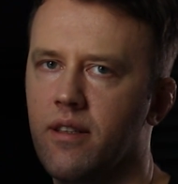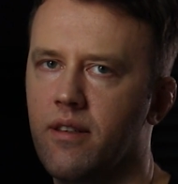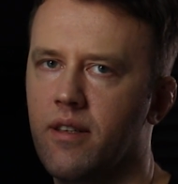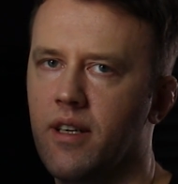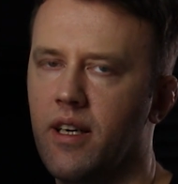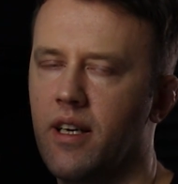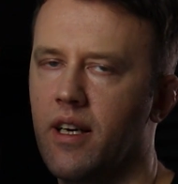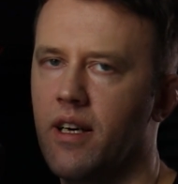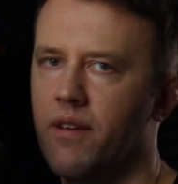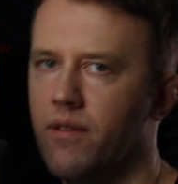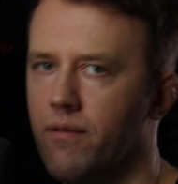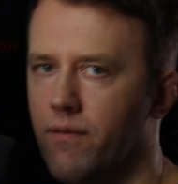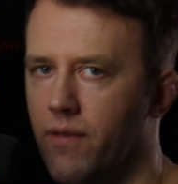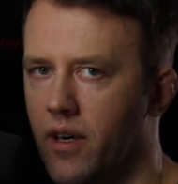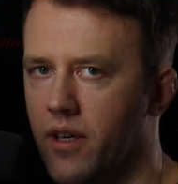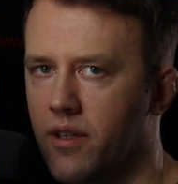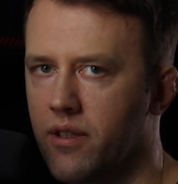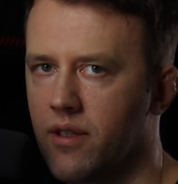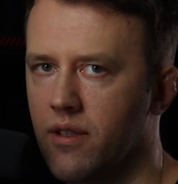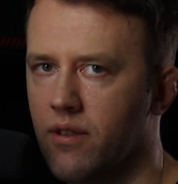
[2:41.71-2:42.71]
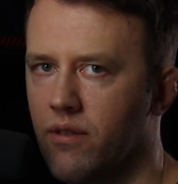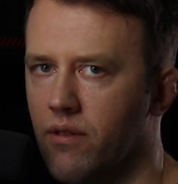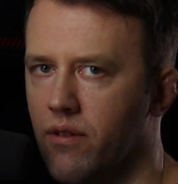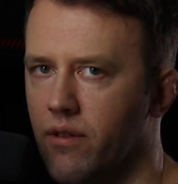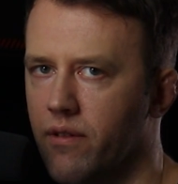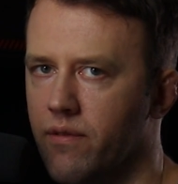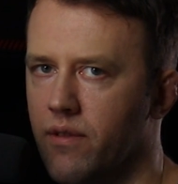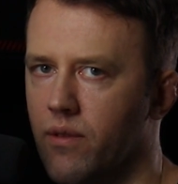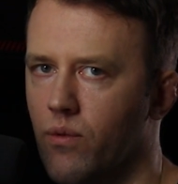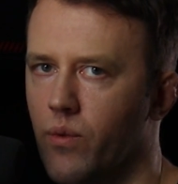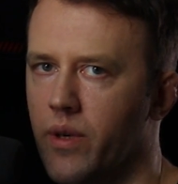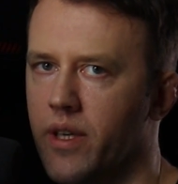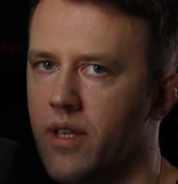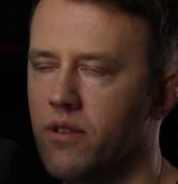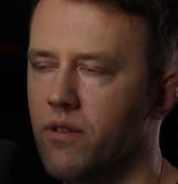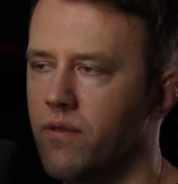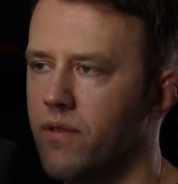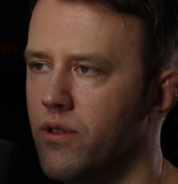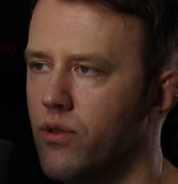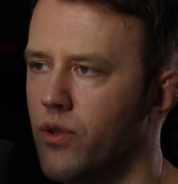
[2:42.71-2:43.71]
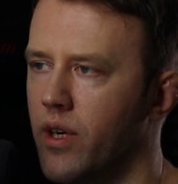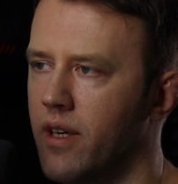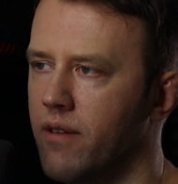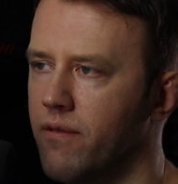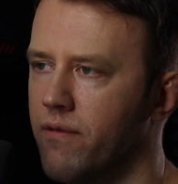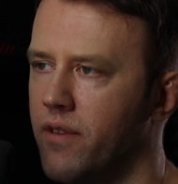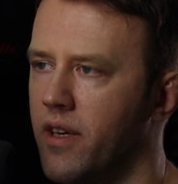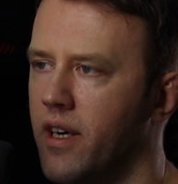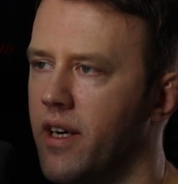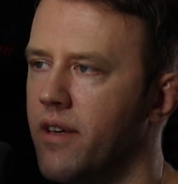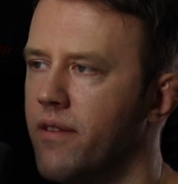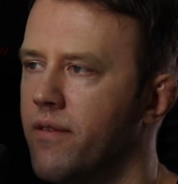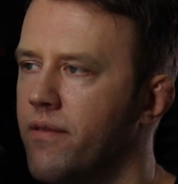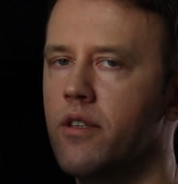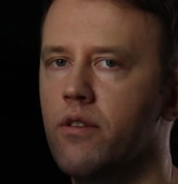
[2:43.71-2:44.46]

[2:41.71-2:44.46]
kind of have the function of the wings of a dragonfly.